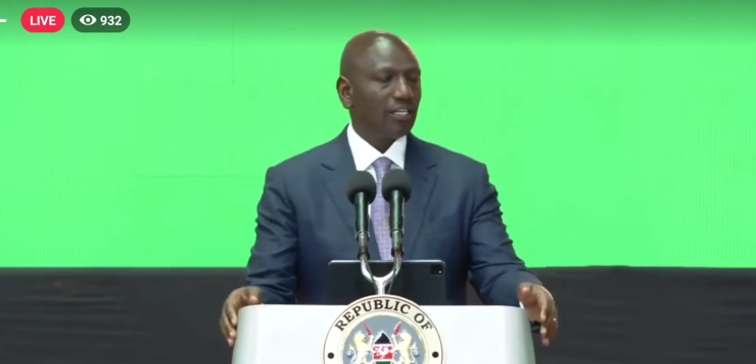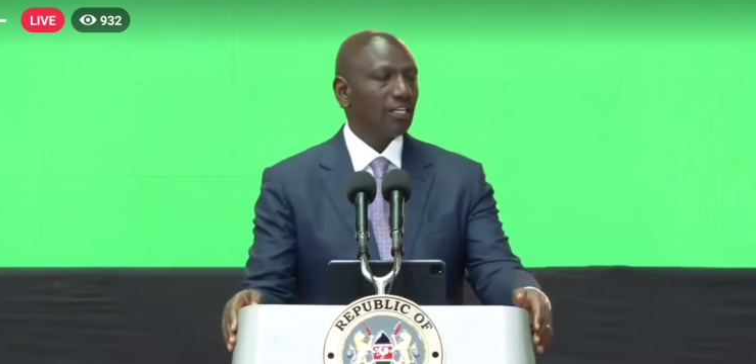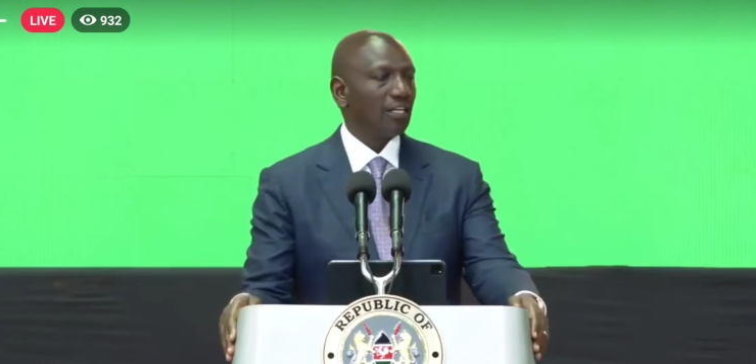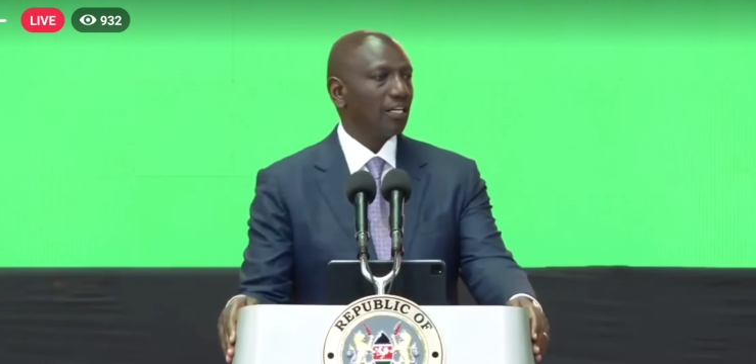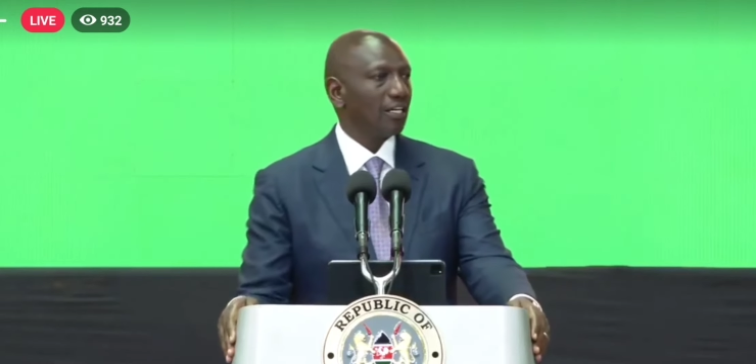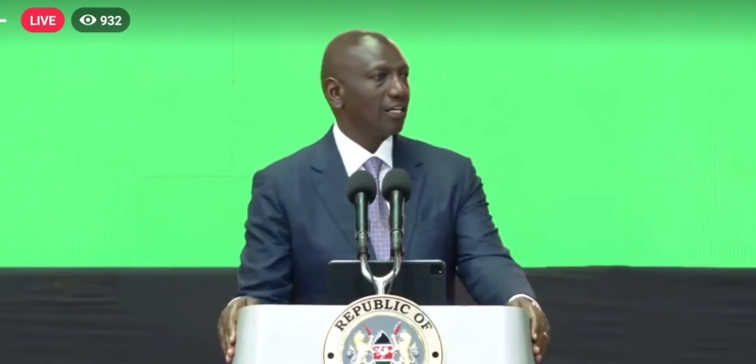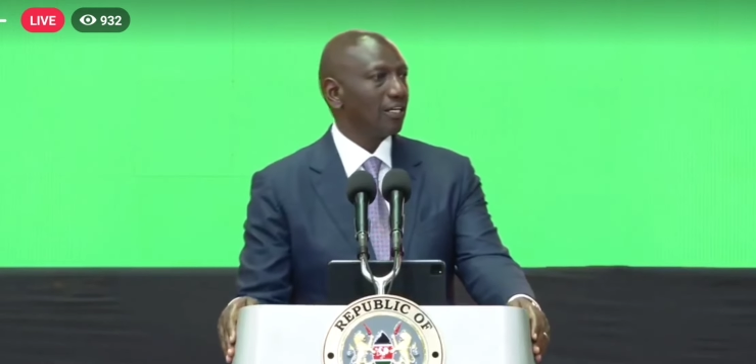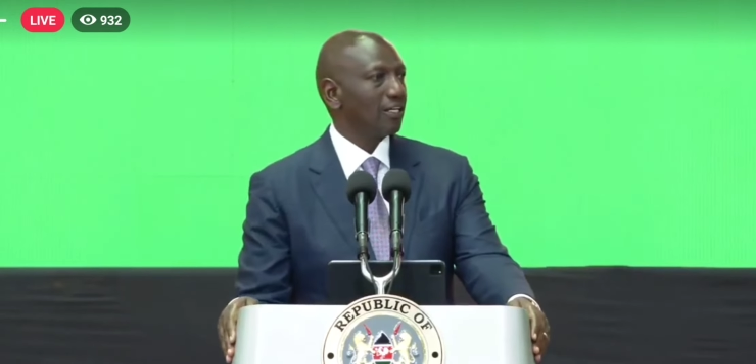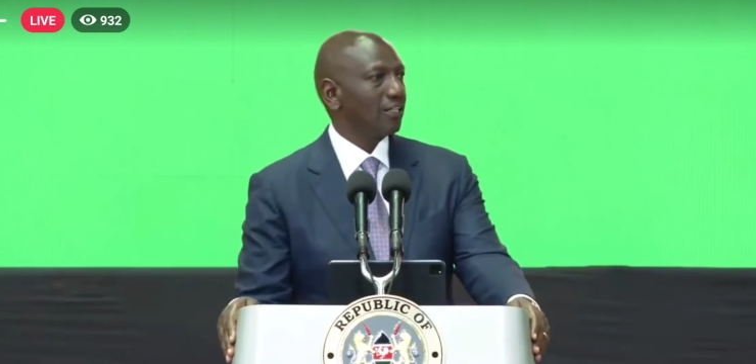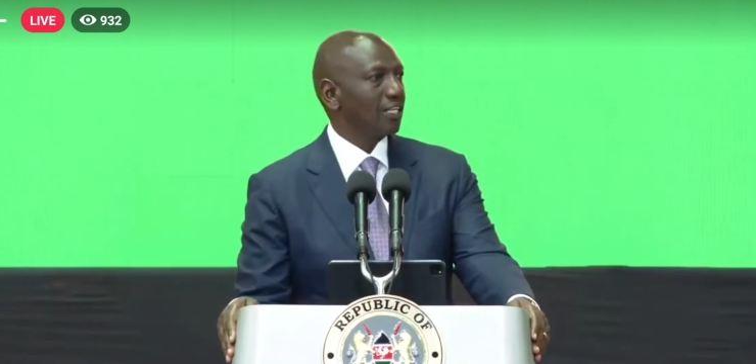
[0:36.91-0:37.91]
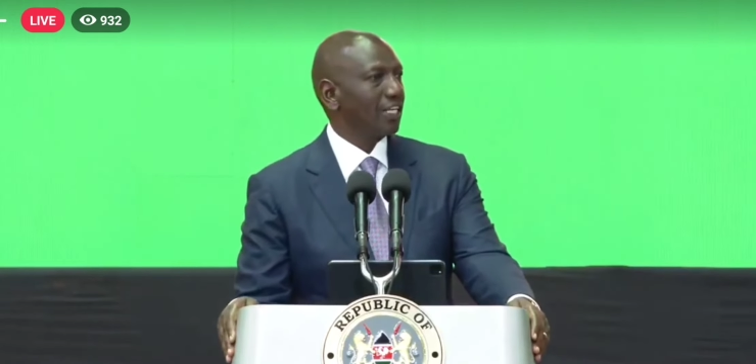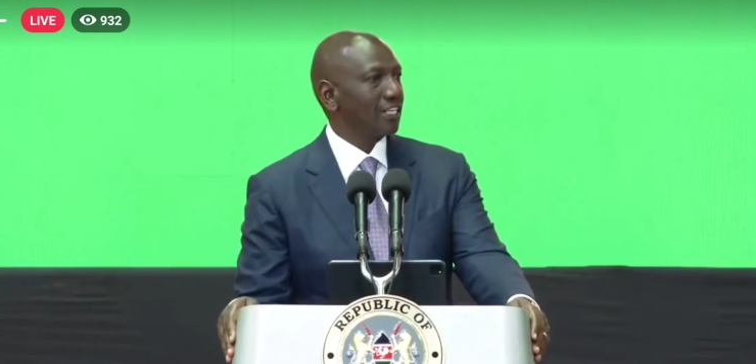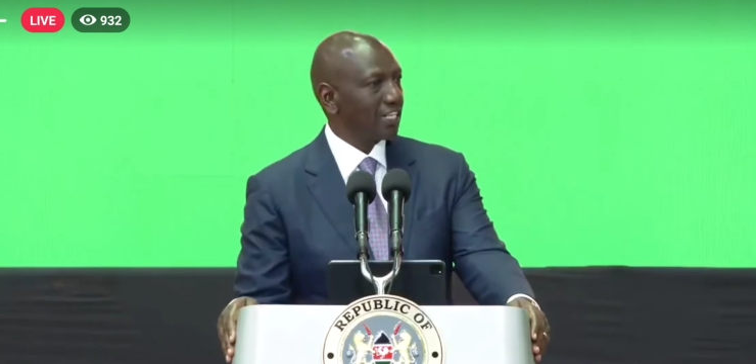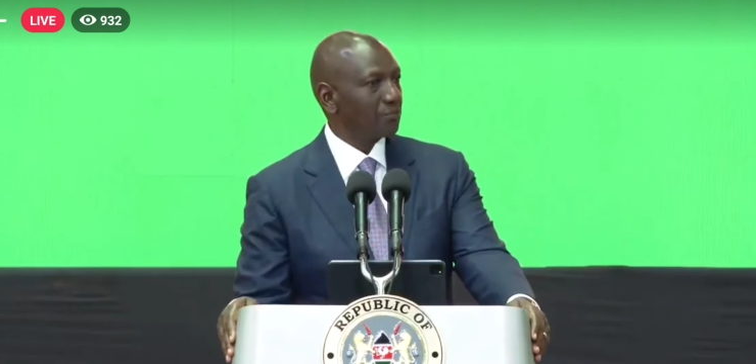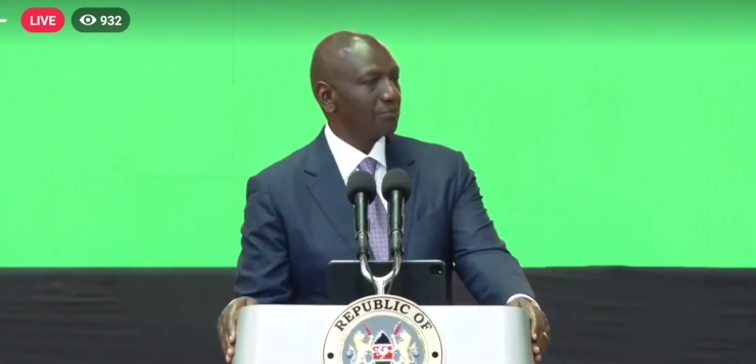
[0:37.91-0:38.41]
the
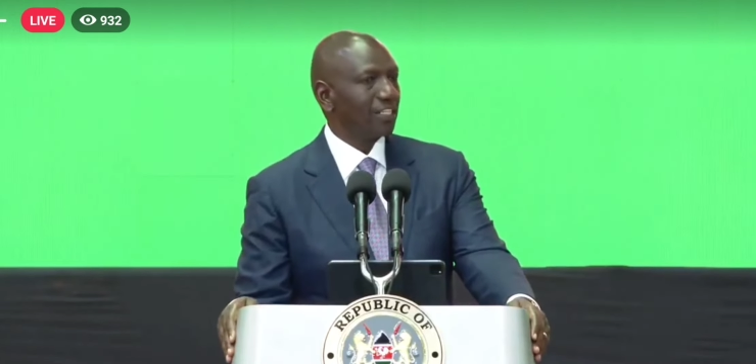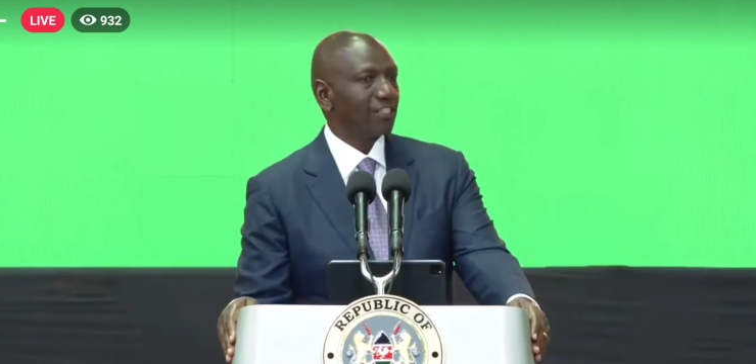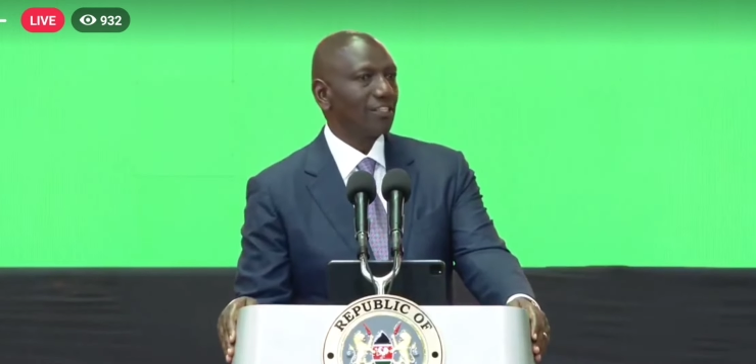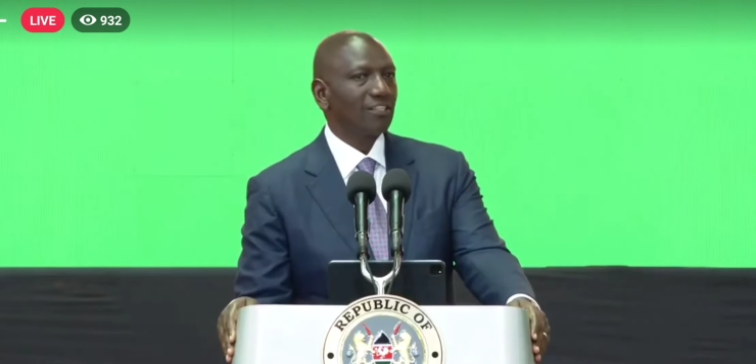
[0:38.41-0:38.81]
engagement,